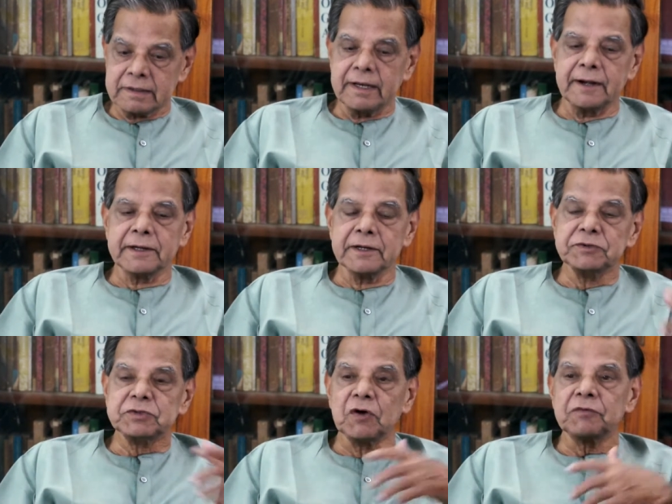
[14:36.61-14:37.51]
in
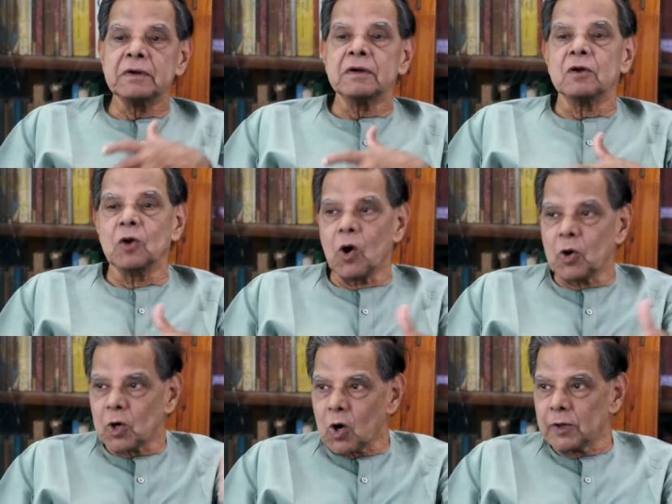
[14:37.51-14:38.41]
terms of
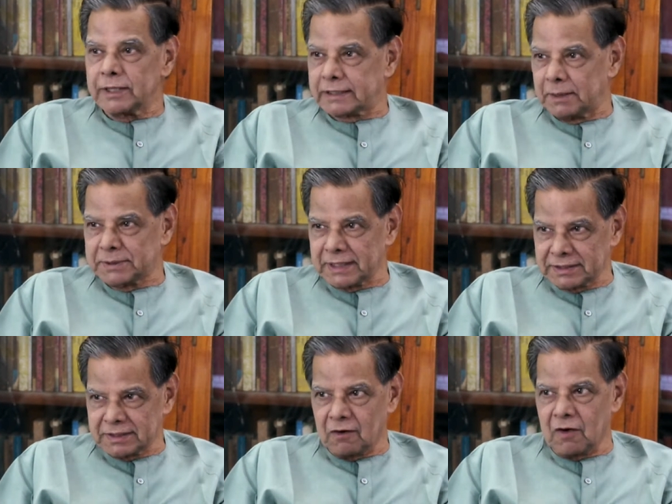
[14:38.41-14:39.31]
long drawn
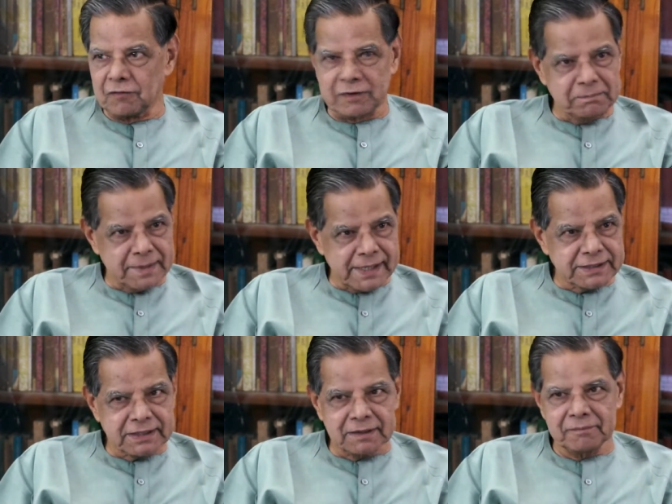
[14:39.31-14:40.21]
descriptions of
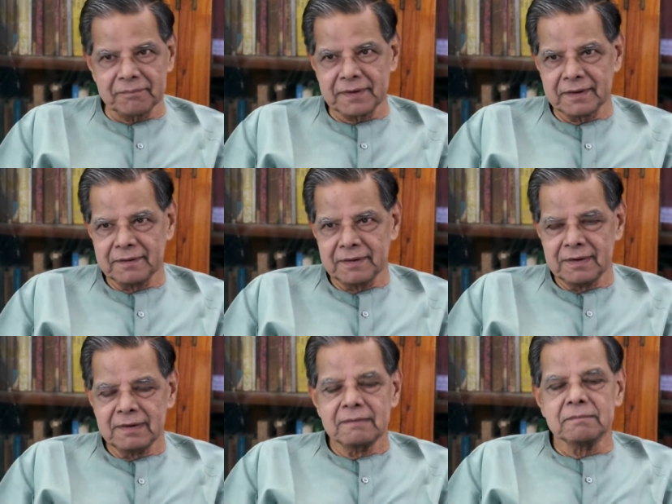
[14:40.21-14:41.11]
comparison,
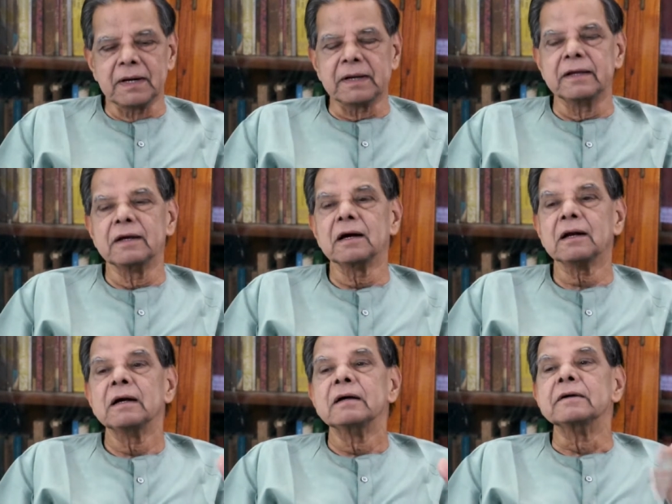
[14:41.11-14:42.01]
but
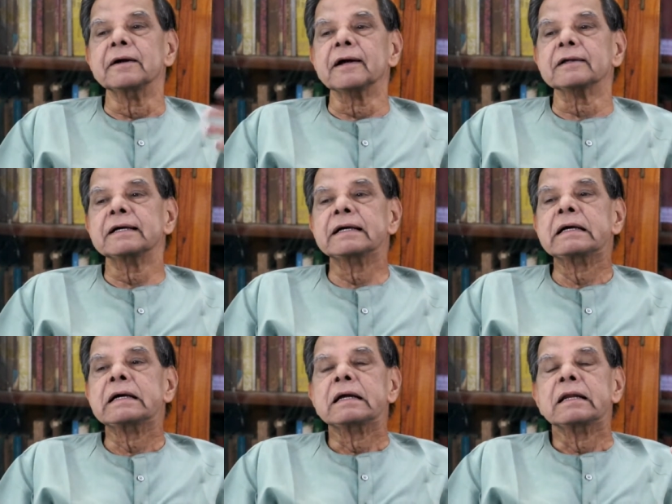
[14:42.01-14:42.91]
here it has a
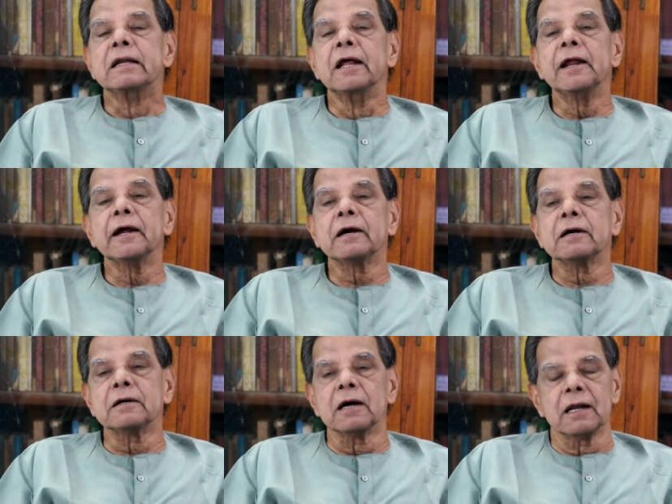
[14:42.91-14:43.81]

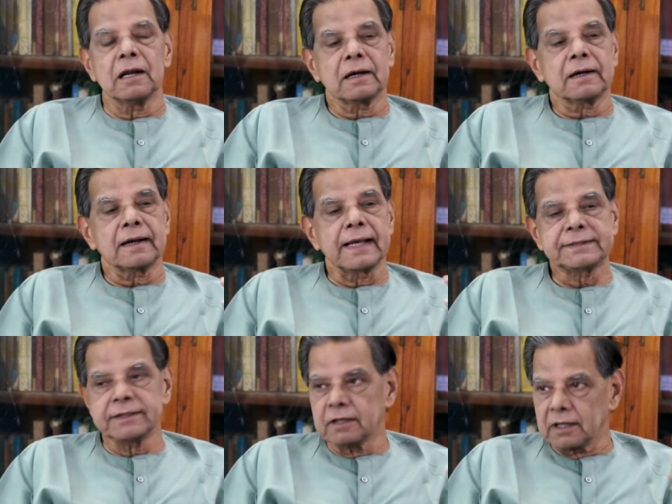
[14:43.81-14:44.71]
lyrical
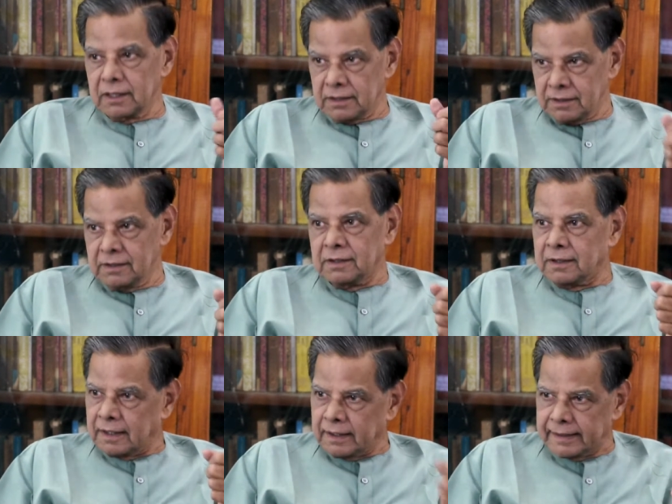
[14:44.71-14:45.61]
classical
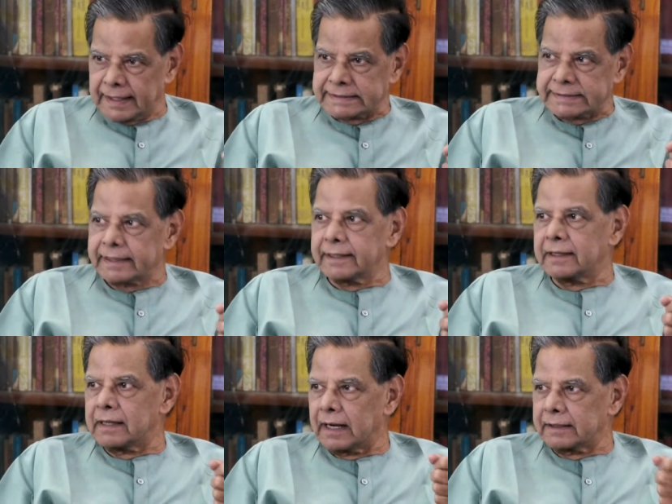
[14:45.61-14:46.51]

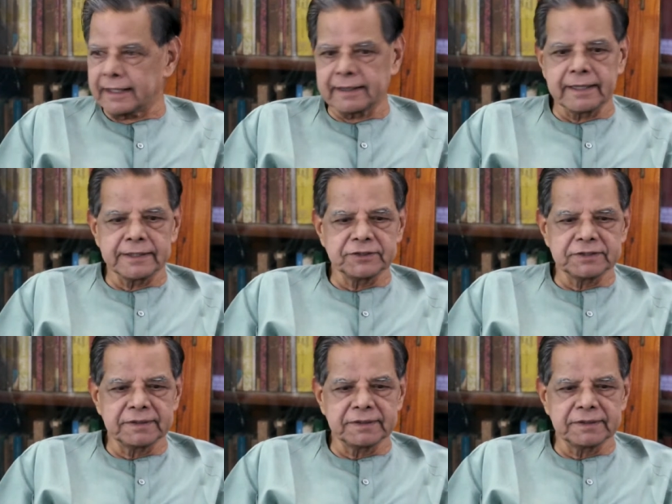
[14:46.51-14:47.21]
density and thickness